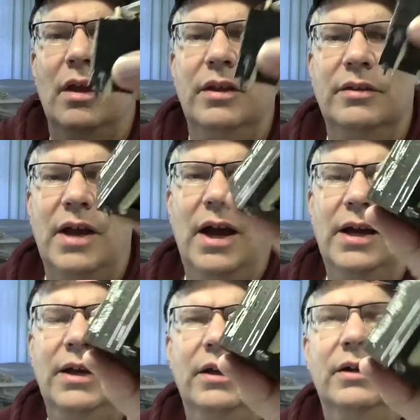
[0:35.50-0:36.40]
this
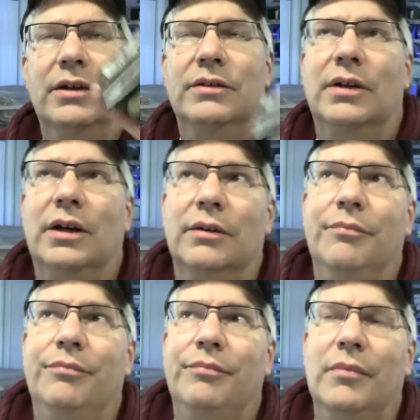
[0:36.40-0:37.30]
guy here is
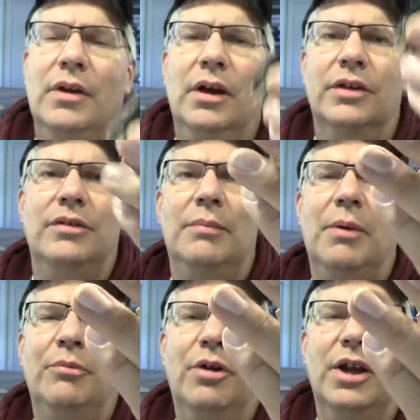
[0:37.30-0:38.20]
um, a
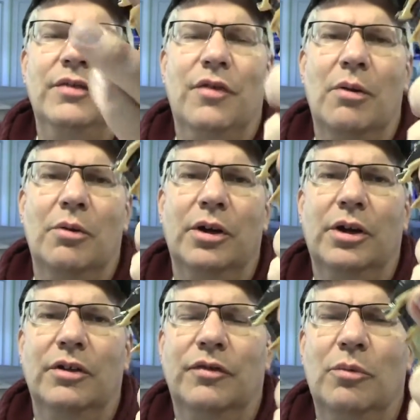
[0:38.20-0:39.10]
step-up transformer. It
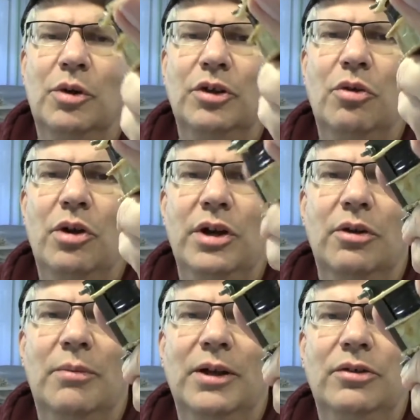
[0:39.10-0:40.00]
goes from 120 to
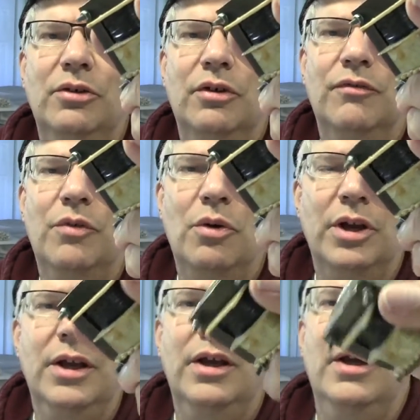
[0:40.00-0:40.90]
about
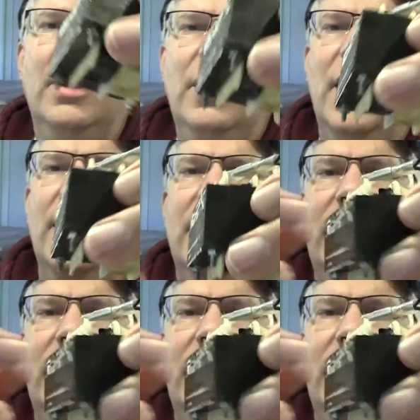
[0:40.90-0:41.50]
240. And I